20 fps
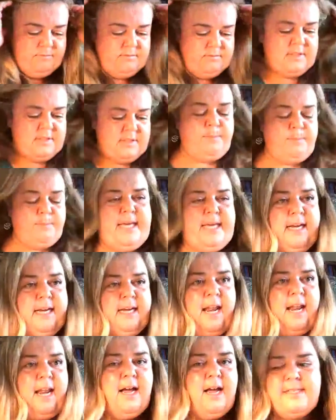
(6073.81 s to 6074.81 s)
Can be a
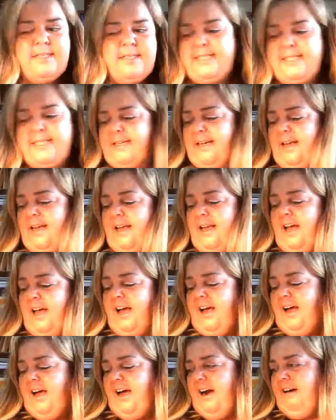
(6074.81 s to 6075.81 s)
glass.
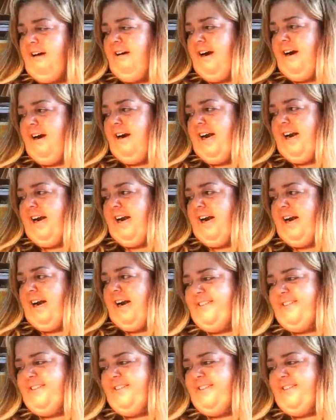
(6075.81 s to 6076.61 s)
Alrighty.